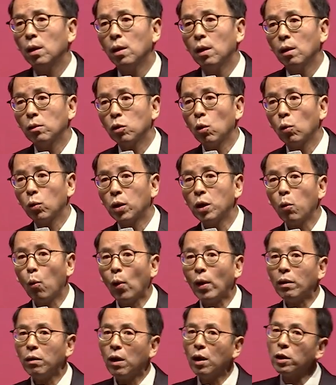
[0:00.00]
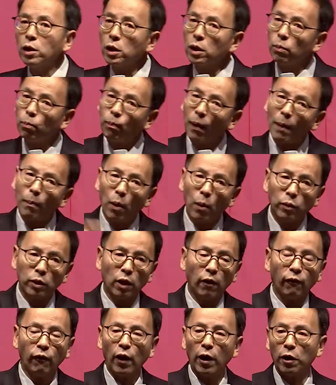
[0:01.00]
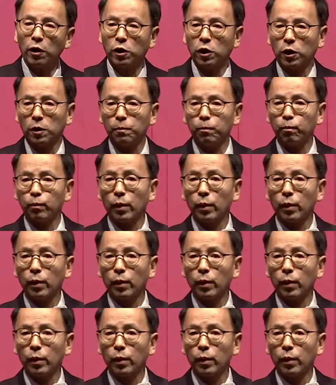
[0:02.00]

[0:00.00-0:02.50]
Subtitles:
So when this bubble deflates,